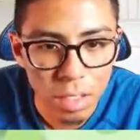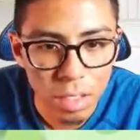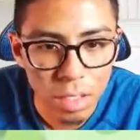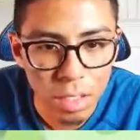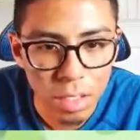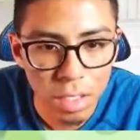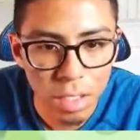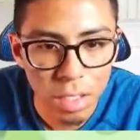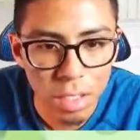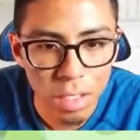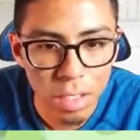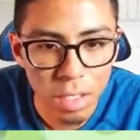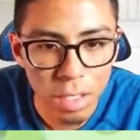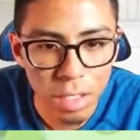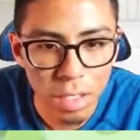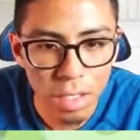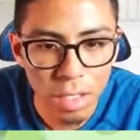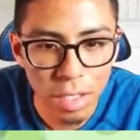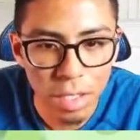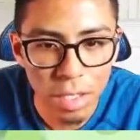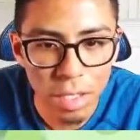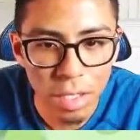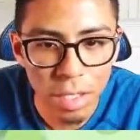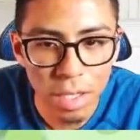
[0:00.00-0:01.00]
Alright,
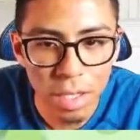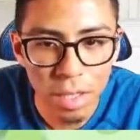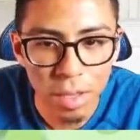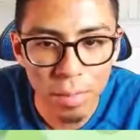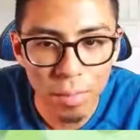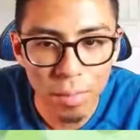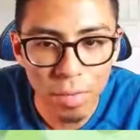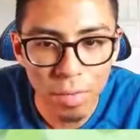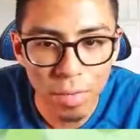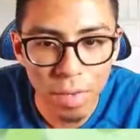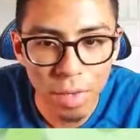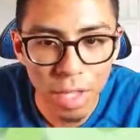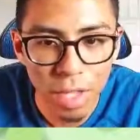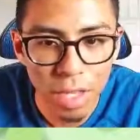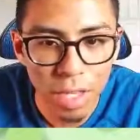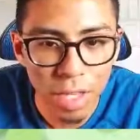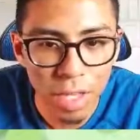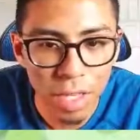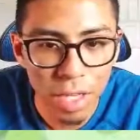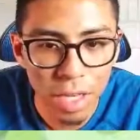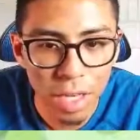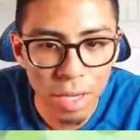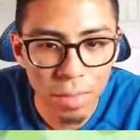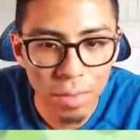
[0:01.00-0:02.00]
gonna let me do
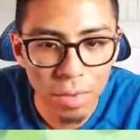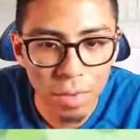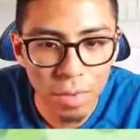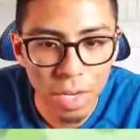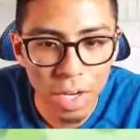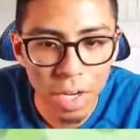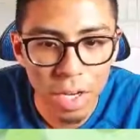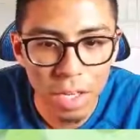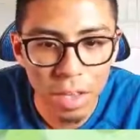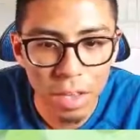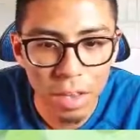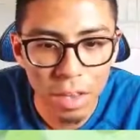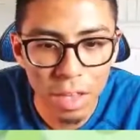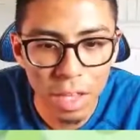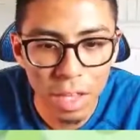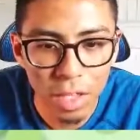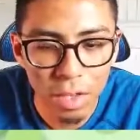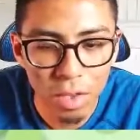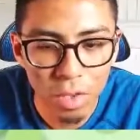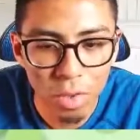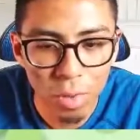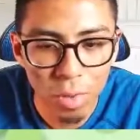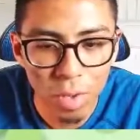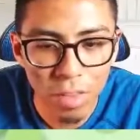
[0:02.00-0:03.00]
that, and I'm gonna go ahead and
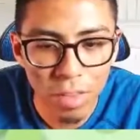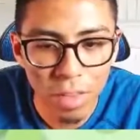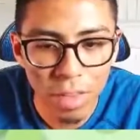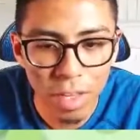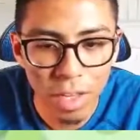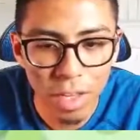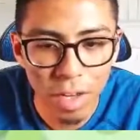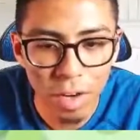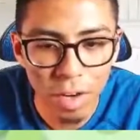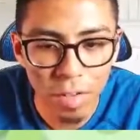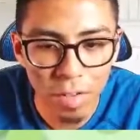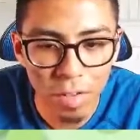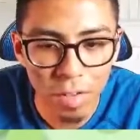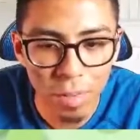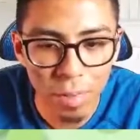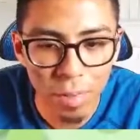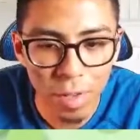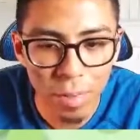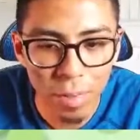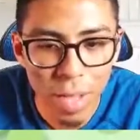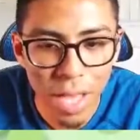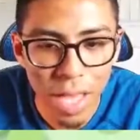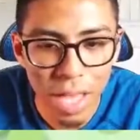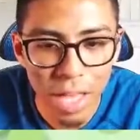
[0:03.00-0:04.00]
let Louie take care of some of
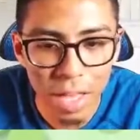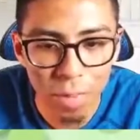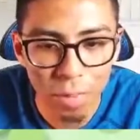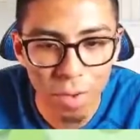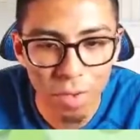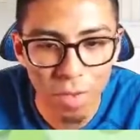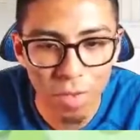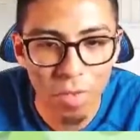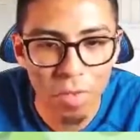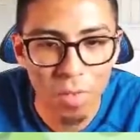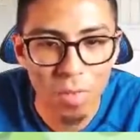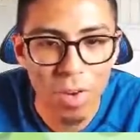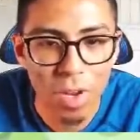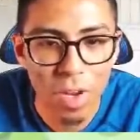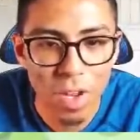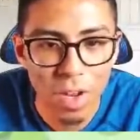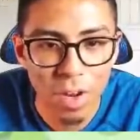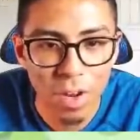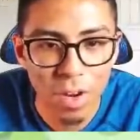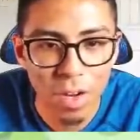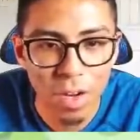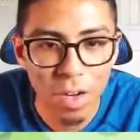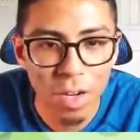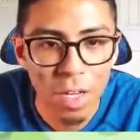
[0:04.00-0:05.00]
the pathways over
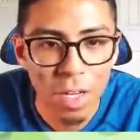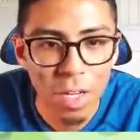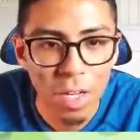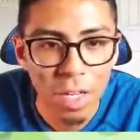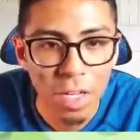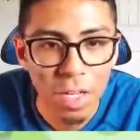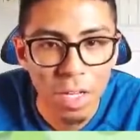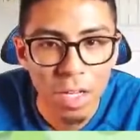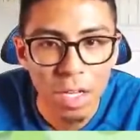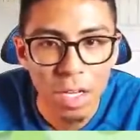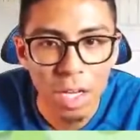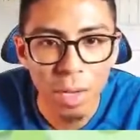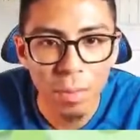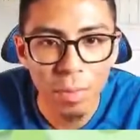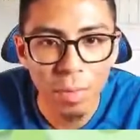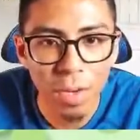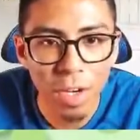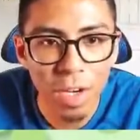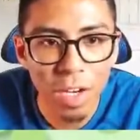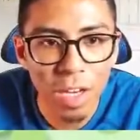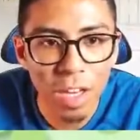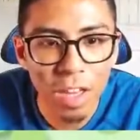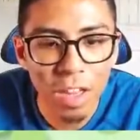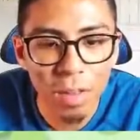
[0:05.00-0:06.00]
here. I'm
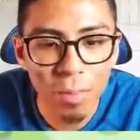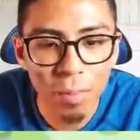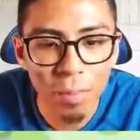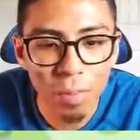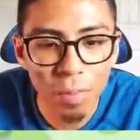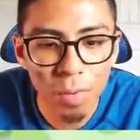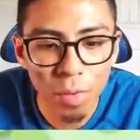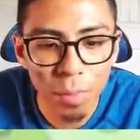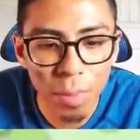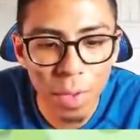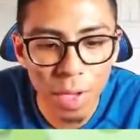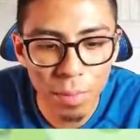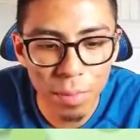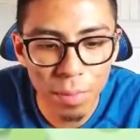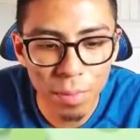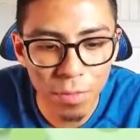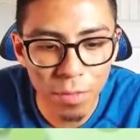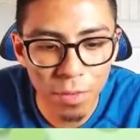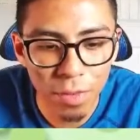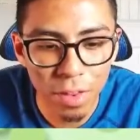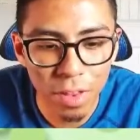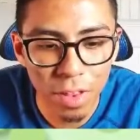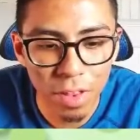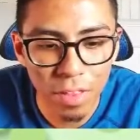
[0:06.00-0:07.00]
gonna need the Blue Pikmin
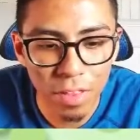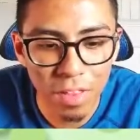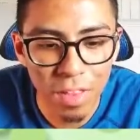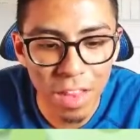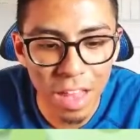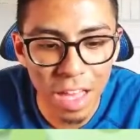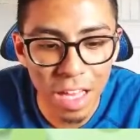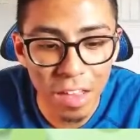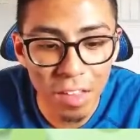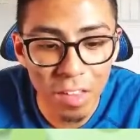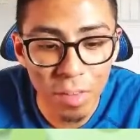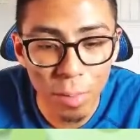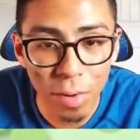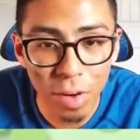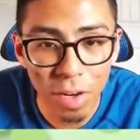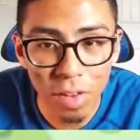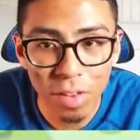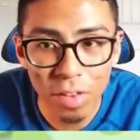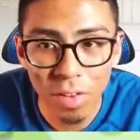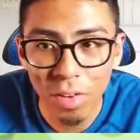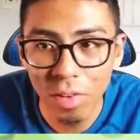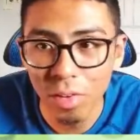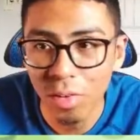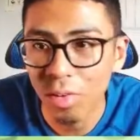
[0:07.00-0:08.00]
for this next
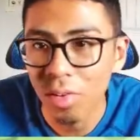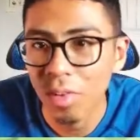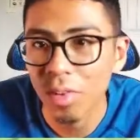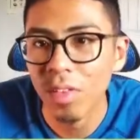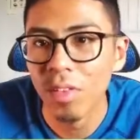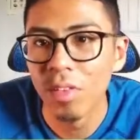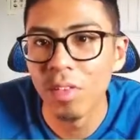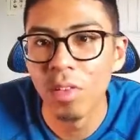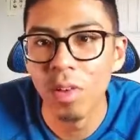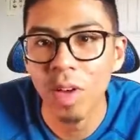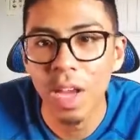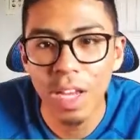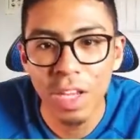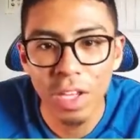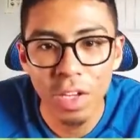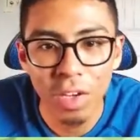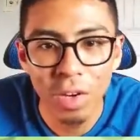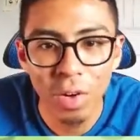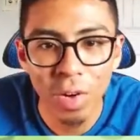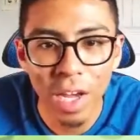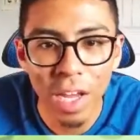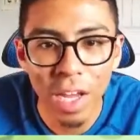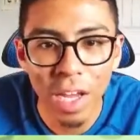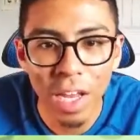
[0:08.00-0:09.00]
part though, so I can
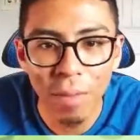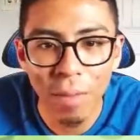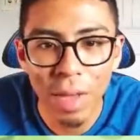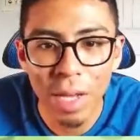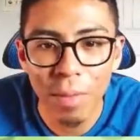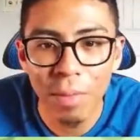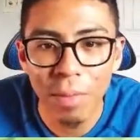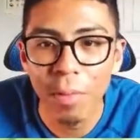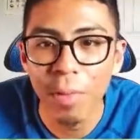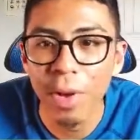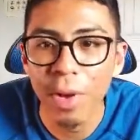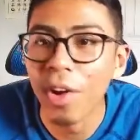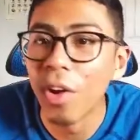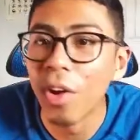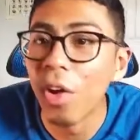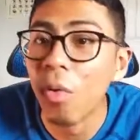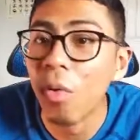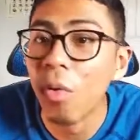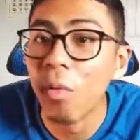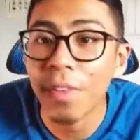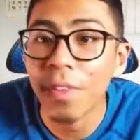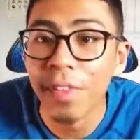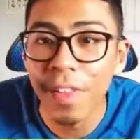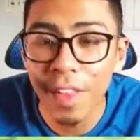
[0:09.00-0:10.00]
go ahead and make my way
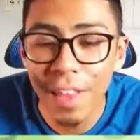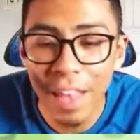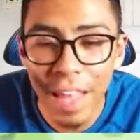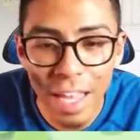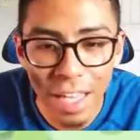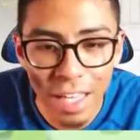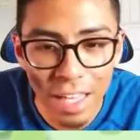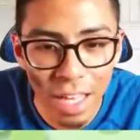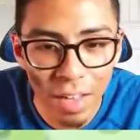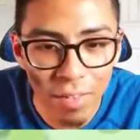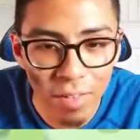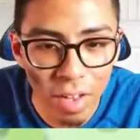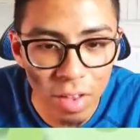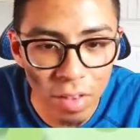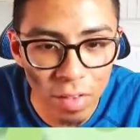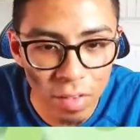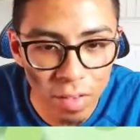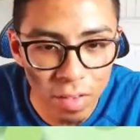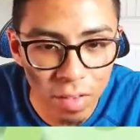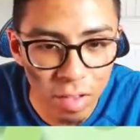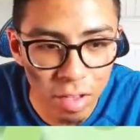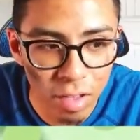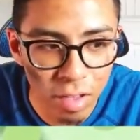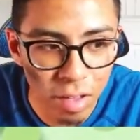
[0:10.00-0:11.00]
over to that cave that you
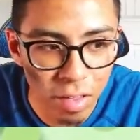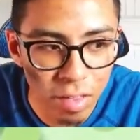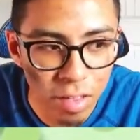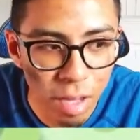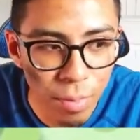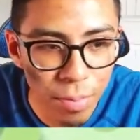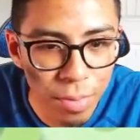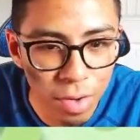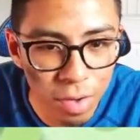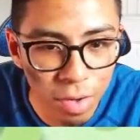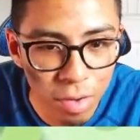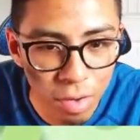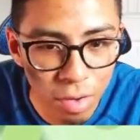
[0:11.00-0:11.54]
see on the top of your